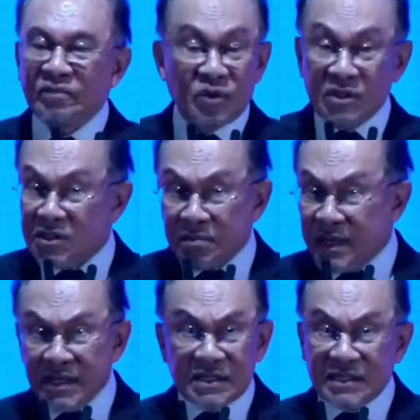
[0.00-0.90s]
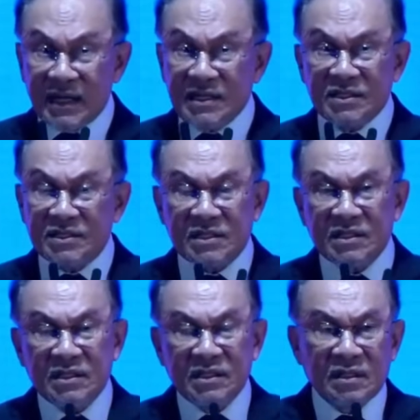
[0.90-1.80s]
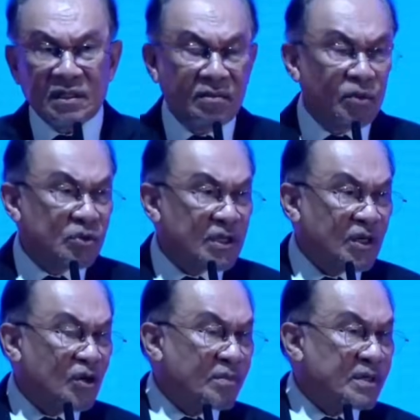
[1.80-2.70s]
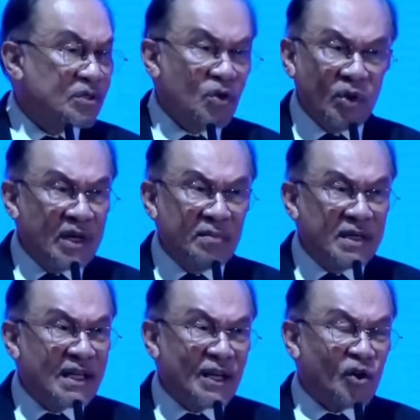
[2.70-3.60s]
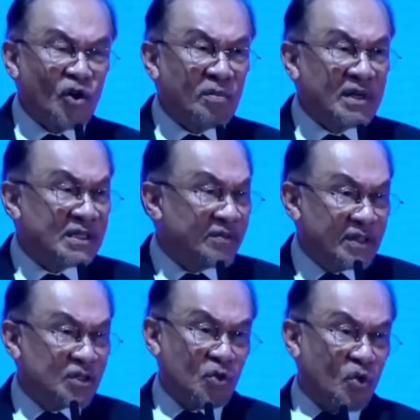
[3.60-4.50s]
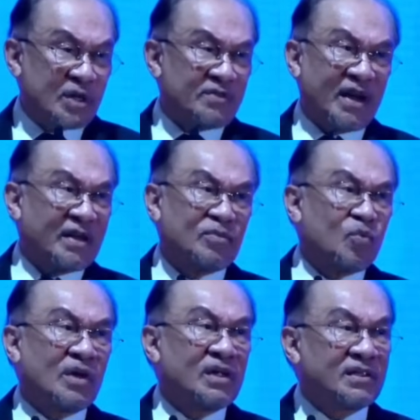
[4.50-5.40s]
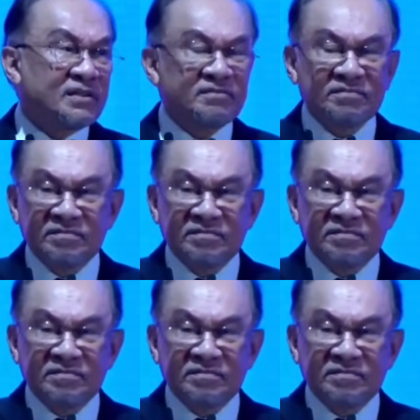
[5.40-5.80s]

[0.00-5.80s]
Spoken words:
which is the major challenge in most economies, not only emerging economies, even the so-called developed world.